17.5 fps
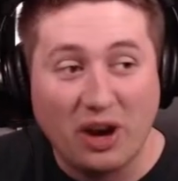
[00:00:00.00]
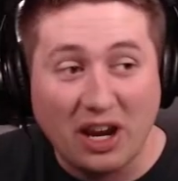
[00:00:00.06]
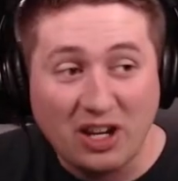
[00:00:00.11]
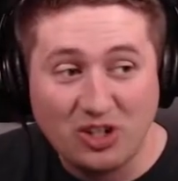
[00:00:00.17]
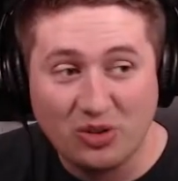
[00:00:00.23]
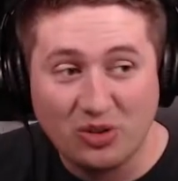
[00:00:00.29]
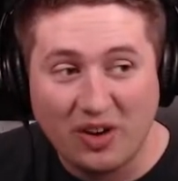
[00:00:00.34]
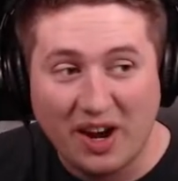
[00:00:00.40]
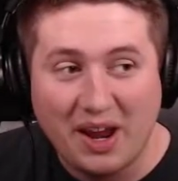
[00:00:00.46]
a
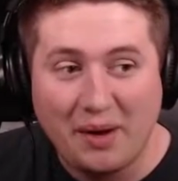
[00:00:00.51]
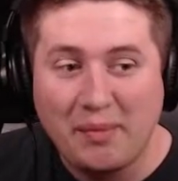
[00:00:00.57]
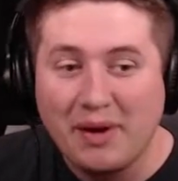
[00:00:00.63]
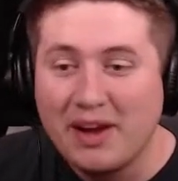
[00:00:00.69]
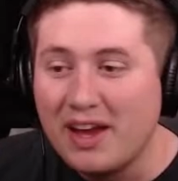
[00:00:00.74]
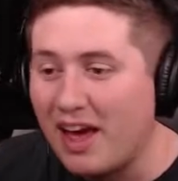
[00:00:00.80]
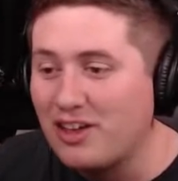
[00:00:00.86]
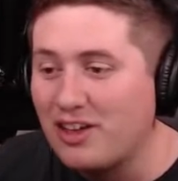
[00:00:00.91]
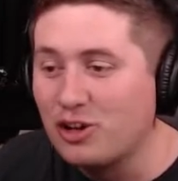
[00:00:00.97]
Reshiram,
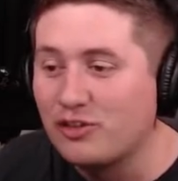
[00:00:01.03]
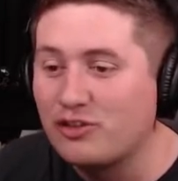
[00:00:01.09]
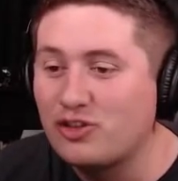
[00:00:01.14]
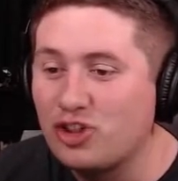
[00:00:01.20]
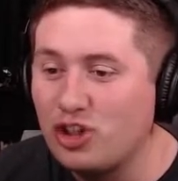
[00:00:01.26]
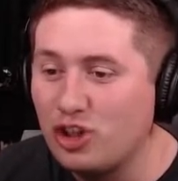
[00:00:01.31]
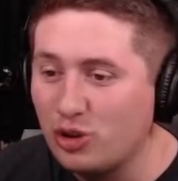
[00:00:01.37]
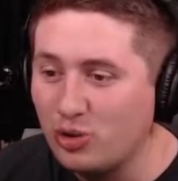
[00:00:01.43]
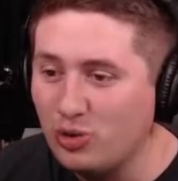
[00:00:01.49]
and then you
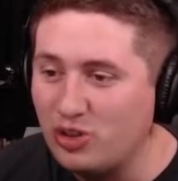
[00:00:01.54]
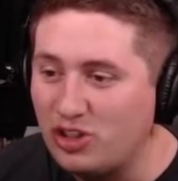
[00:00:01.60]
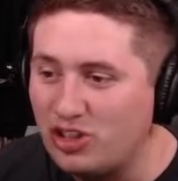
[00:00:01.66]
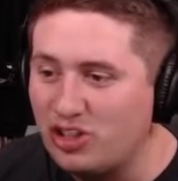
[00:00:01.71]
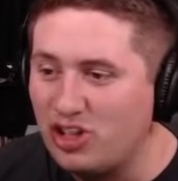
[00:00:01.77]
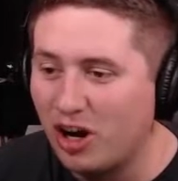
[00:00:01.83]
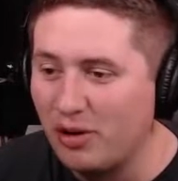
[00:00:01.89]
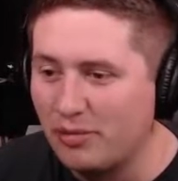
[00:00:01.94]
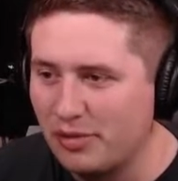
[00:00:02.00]
have two
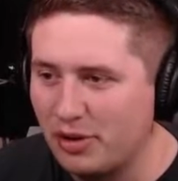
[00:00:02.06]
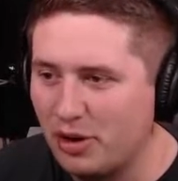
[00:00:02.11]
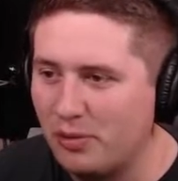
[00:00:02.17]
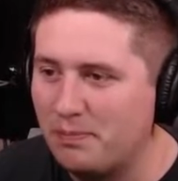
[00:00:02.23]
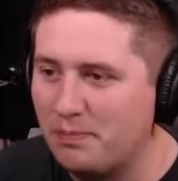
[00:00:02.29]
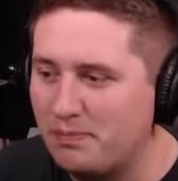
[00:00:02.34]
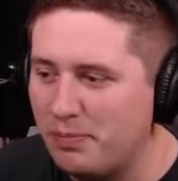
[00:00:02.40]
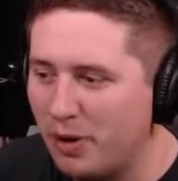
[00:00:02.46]
dumb little